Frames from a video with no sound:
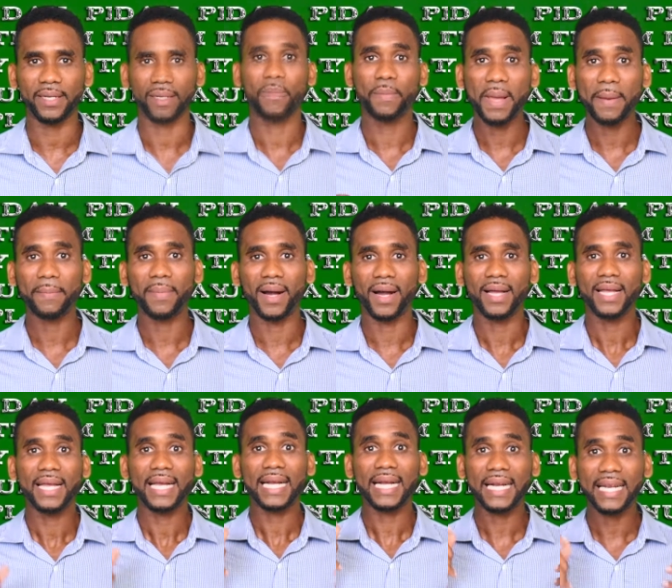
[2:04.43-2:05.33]
Remember,
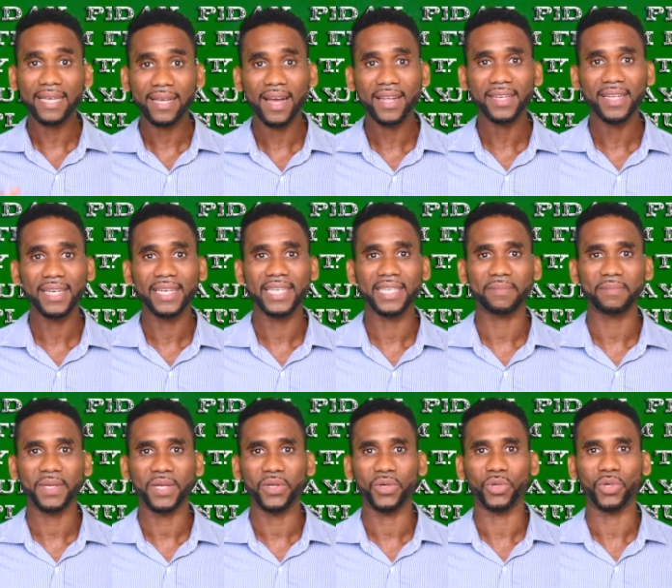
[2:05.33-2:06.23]
click on the link
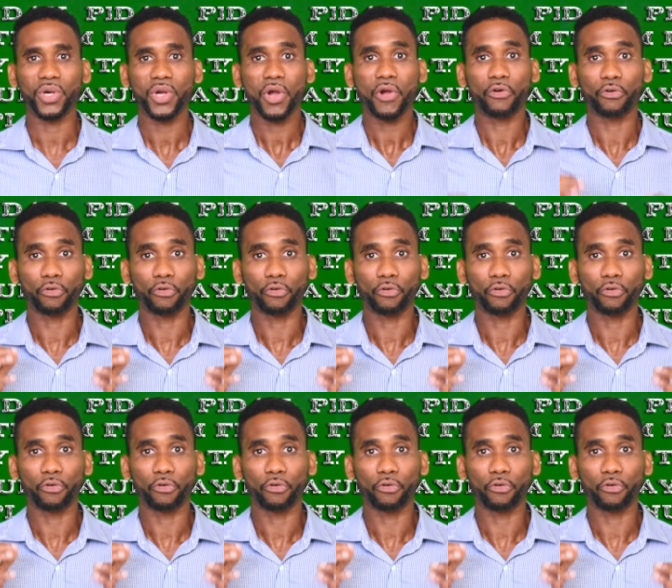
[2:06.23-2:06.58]
below,